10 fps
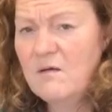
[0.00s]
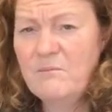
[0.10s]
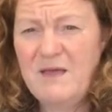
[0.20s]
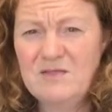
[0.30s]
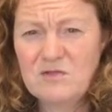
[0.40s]

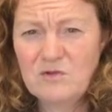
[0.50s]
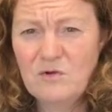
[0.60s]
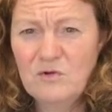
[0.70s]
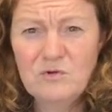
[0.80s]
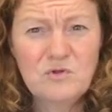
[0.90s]

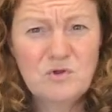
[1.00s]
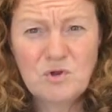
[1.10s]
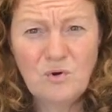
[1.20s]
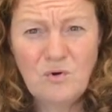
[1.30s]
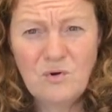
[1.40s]
Pencil,
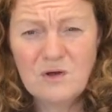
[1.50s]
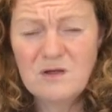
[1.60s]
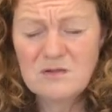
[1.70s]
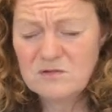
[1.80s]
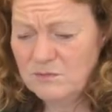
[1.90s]
chalk,
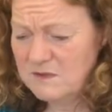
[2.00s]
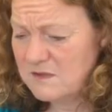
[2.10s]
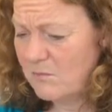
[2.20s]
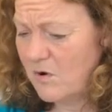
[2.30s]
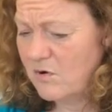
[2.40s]
something
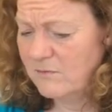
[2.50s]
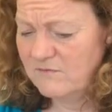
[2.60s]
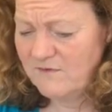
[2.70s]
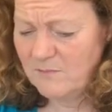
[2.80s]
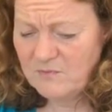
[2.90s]
to mark up your
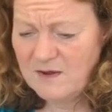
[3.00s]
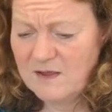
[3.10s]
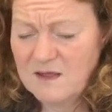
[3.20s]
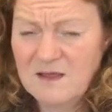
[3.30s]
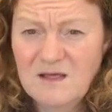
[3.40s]

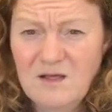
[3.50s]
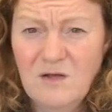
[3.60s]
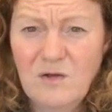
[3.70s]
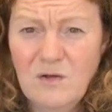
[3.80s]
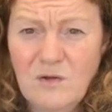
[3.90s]
fabric,
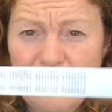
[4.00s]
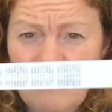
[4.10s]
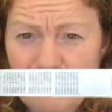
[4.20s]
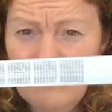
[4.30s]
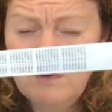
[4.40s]
a
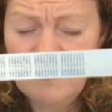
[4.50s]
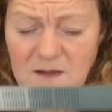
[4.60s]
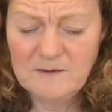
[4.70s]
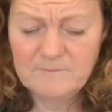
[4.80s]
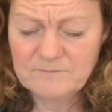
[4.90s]

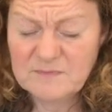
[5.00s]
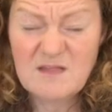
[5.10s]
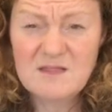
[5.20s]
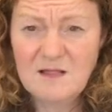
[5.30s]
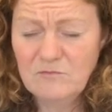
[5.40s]
ruler,
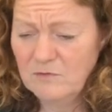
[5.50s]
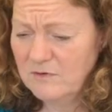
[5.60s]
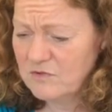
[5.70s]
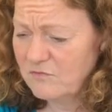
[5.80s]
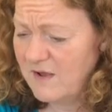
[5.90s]
steel ruler
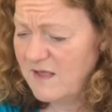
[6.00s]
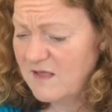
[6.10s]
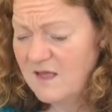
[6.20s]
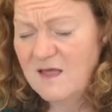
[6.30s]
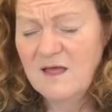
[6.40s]
is great
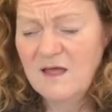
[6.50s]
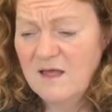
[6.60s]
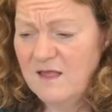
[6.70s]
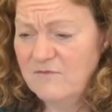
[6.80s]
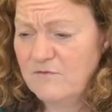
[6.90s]

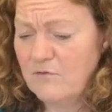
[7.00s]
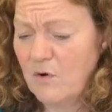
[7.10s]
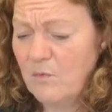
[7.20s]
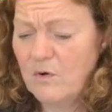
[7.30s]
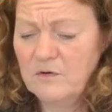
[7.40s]
if you've
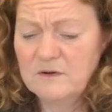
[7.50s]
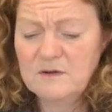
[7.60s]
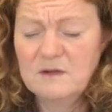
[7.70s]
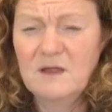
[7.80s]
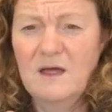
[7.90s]
got one.
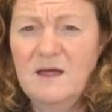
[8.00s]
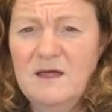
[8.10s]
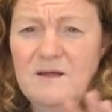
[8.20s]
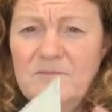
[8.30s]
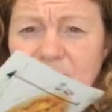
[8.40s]

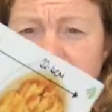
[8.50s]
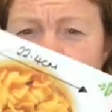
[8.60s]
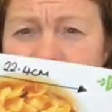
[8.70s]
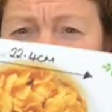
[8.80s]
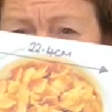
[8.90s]
I
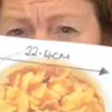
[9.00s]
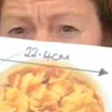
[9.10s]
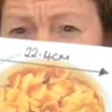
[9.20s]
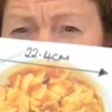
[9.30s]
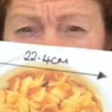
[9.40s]

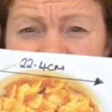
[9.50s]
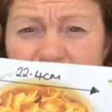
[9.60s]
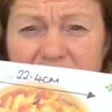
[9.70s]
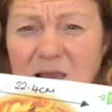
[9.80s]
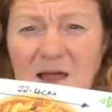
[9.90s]
feel a
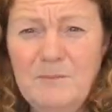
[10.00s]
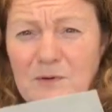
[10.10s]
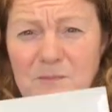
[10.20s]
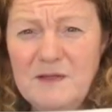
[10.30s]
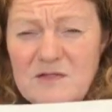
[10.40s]
bit like
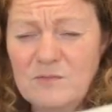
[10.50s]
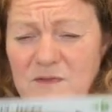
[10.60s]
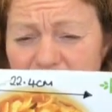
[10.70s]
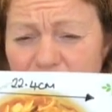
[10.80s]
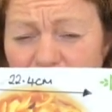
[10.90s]
Blue Peter with
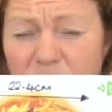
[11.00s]
this one.